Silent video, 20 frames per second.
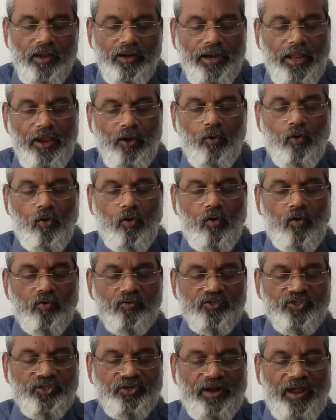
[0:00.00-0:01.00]

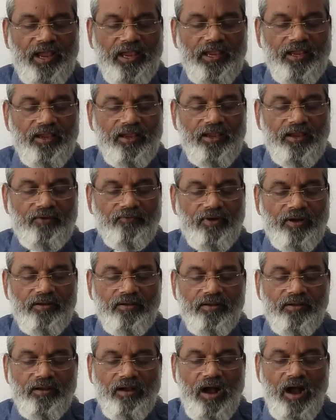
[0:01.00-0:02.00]
Neon strive,
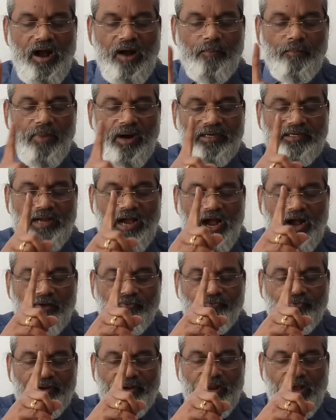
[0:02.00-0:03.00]
but
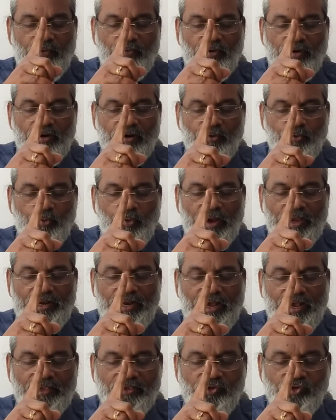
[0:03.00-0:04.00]
half an hour
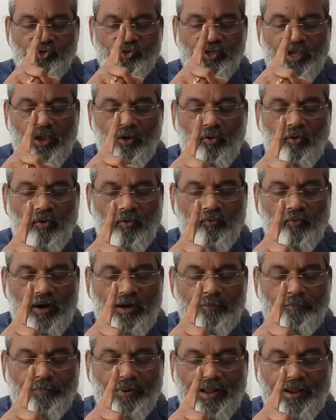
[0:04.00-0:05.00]
while I say all
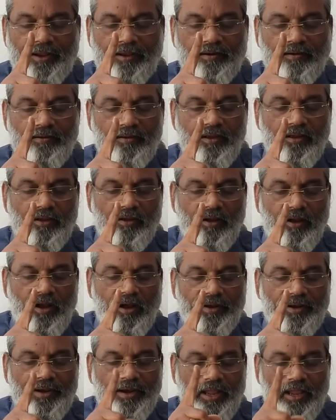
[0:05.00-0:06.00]
one prayer.
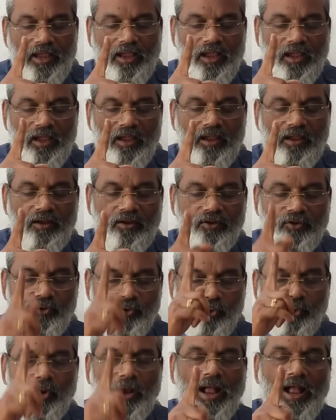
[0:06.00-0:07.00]
Nay,
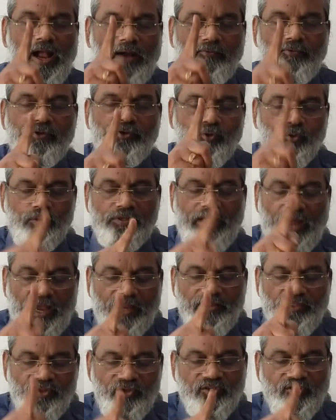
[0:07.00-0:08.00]
you have to
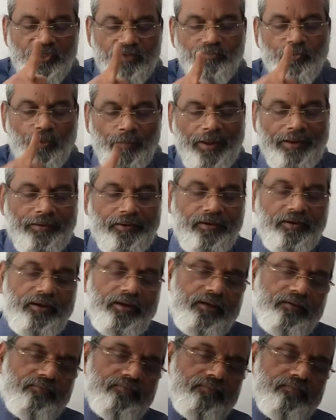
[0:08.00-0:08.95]
die this moment.